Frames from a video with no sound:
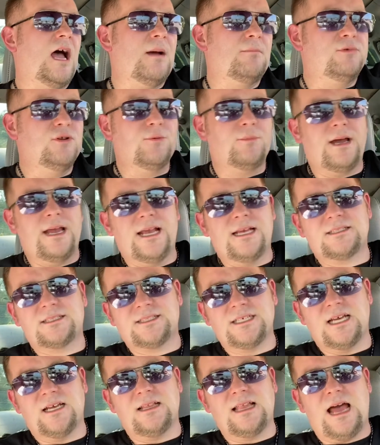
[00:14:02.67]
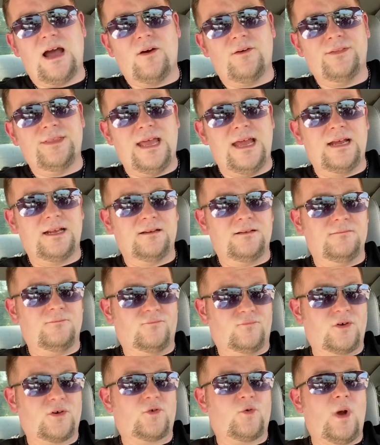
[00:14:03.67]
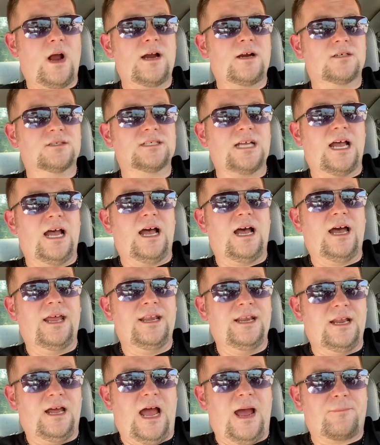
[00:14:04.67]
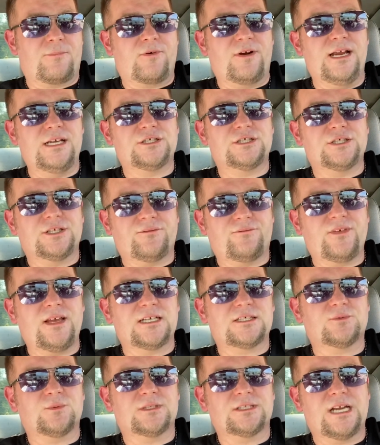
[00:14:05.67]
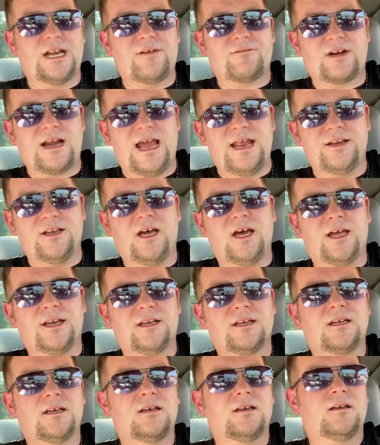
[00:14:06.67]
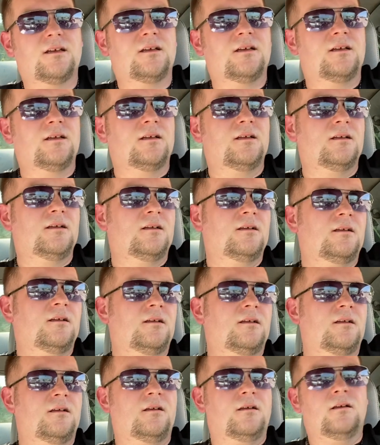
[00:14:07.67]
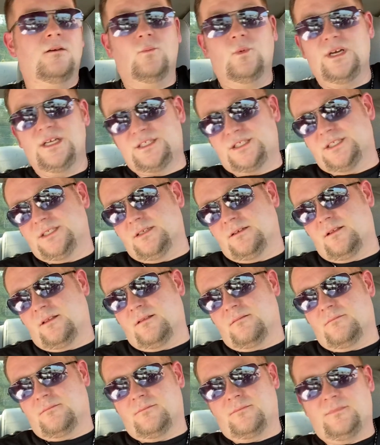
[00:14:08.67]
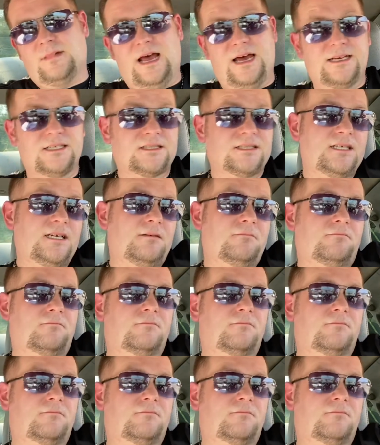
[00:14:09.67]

blew my ACL out, and that requires an operation to fix, which I never had done. Which, honestly,